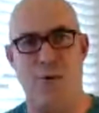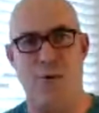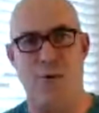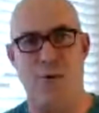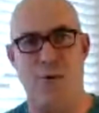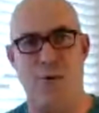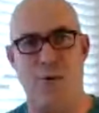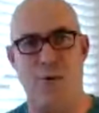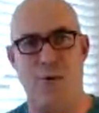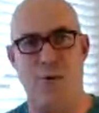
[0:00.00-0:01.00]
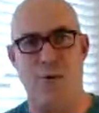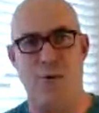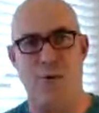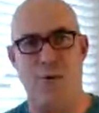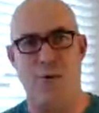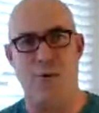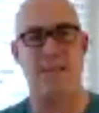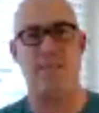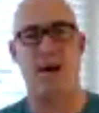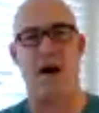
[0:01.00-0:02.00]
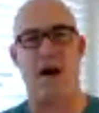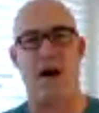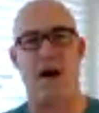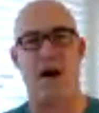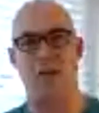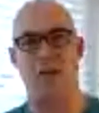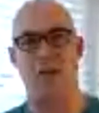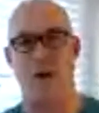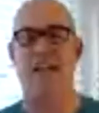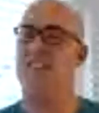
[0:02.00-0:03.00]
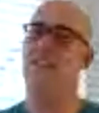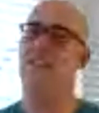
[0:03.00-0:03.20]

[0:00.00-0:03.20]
it takes the consistency to keep on going,